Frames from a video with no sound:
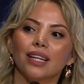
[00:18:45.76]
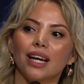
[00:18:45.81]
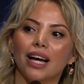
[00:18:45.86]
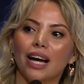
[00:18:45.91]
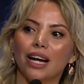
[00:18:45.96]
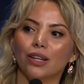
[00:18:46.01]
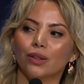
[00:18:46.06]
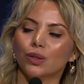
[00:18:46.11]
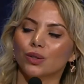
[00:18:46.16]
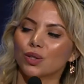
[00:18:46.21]

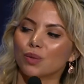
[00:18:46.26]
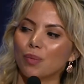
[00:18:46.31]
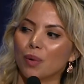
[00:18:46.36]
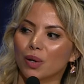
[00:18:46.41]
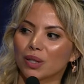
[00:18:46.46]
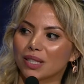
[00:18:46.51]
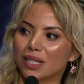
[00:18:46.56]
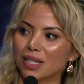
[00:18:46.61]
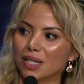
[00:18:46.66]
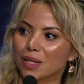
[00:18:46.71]
I also
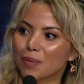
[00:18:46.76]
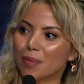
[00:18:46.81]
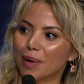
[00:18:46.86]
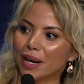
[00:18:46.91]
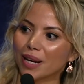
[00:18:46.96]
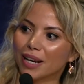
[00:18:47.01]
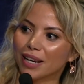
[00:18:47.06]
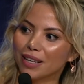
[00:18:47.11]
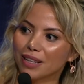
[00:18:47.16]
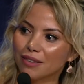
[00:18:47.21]

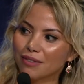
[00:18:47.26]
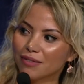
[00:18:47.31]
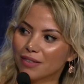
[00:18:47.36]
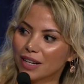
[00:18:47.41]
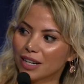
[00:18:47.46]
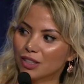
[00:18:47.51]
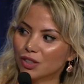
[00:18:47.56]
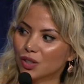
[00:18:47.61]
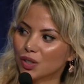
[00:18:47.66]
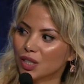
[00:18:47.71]
participated in the
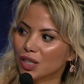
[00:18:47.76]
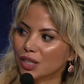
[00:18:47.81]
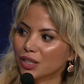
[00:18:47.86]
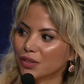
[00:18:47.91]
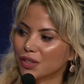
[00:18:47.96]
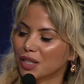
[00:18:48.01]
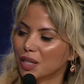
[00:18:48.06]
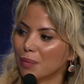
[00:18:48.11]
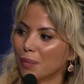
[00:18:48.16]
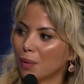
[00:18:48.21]
financial
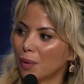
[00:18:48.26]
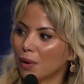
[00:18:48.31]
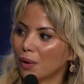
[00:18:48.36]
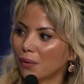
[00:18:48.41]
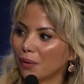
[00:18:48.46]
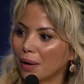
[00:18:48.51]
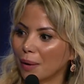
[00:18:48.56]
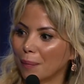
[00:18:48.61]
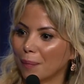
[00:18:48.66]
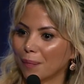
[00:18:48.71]
literacy
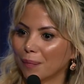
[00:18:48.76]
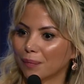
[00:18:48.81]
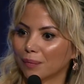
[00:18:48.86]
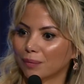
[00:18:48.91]
program.